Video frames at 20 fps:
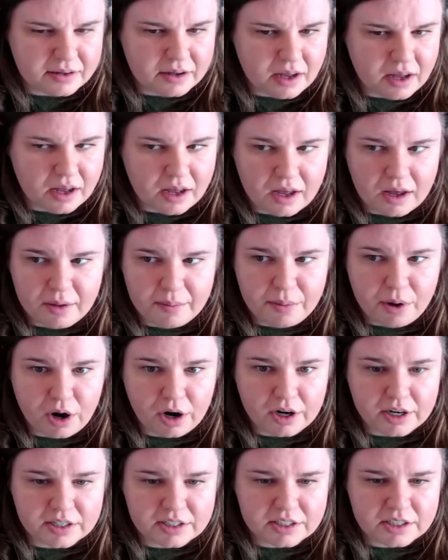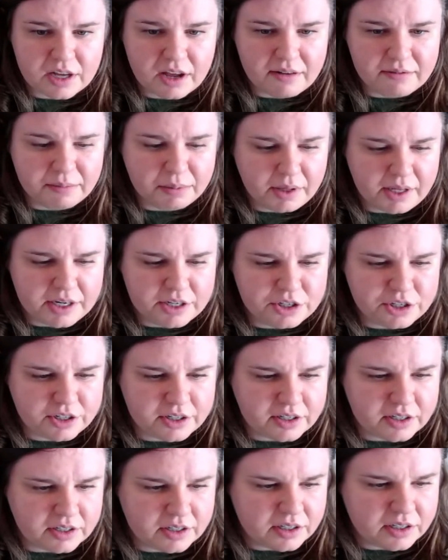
part of Blanchard.